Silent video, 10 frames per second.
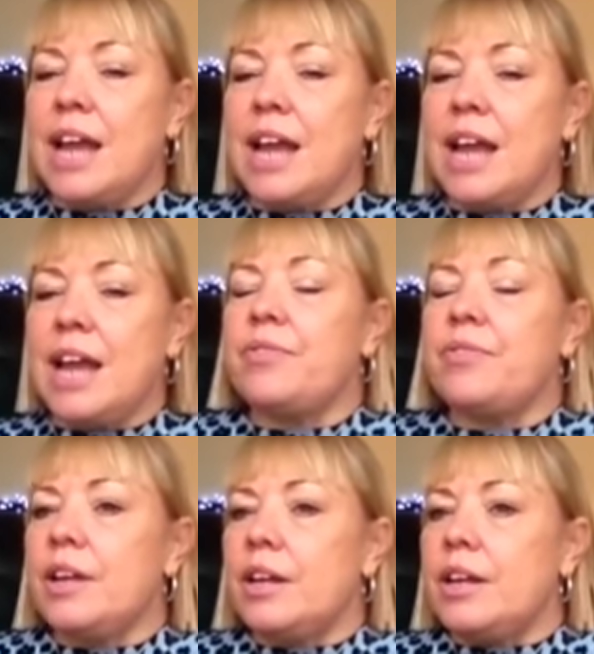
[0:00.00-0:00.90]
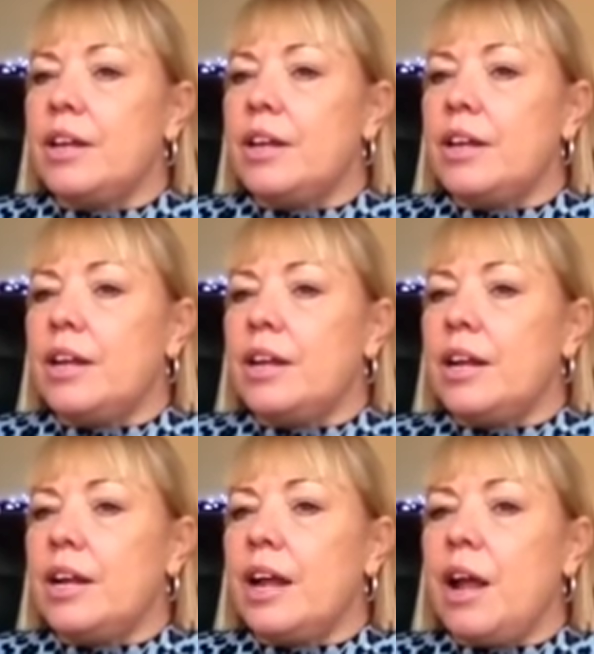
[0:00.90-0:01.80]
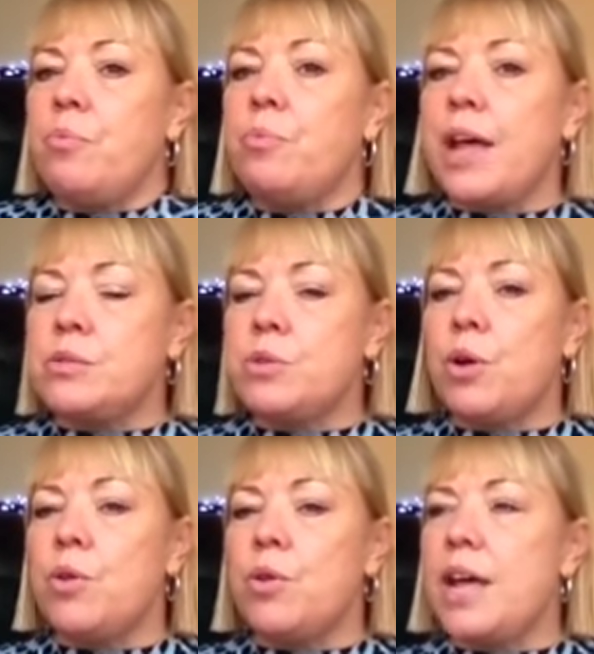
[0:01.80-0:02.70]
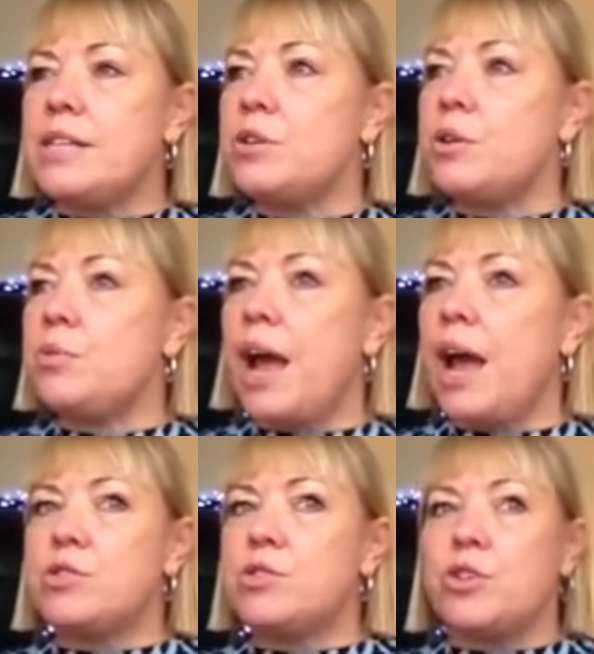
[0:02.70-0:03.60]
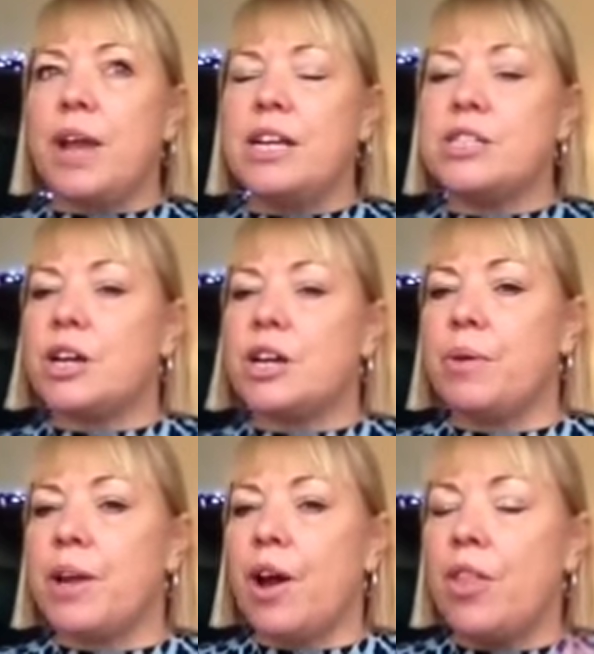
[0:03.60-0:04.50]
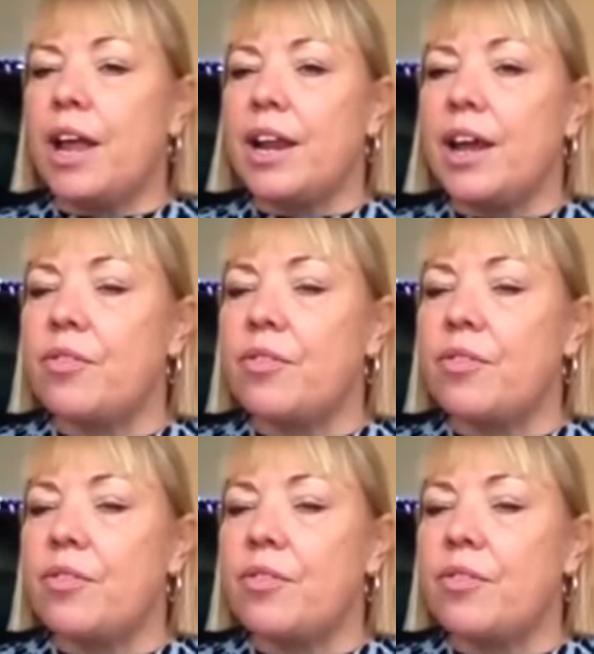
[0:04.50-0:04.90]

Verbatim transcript: Is love. And that's what that's who our true nature. We are that love.